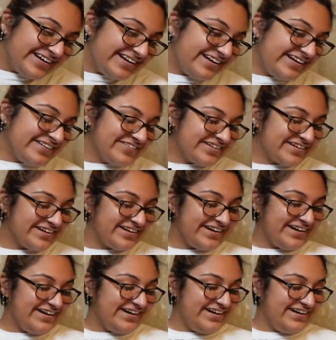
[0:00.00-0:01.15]

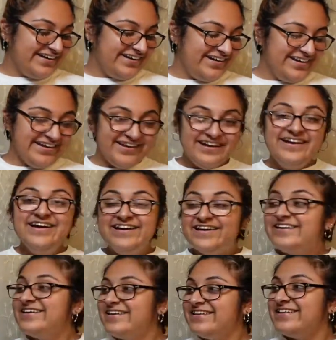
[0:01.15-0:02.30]

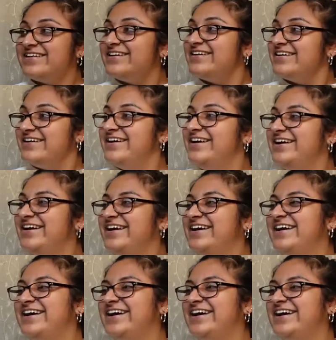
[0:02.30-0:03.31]
No words are spoken by the person on screen.